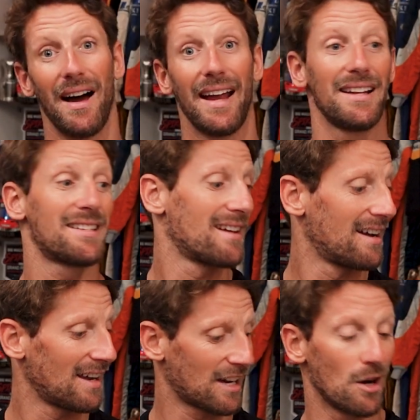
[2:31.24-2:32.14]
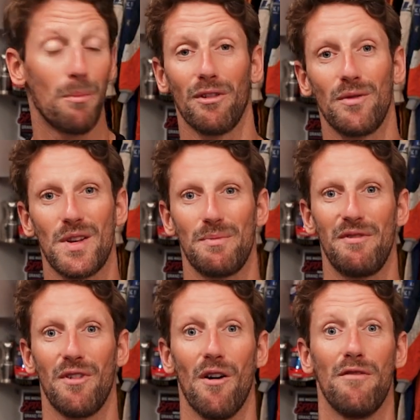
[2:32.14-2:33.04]
I had signed like a couple of weeks
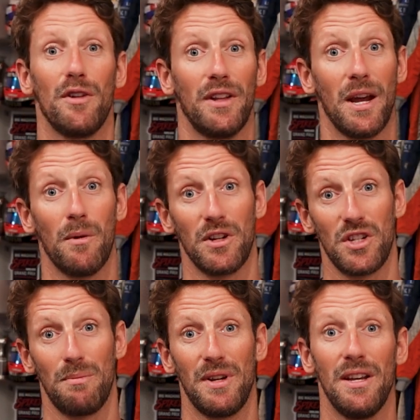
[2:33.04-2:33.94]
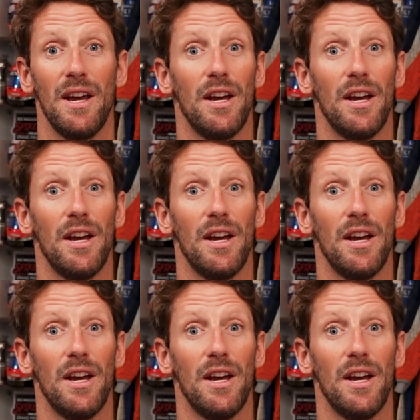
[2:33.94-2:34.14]
before for the A1 GP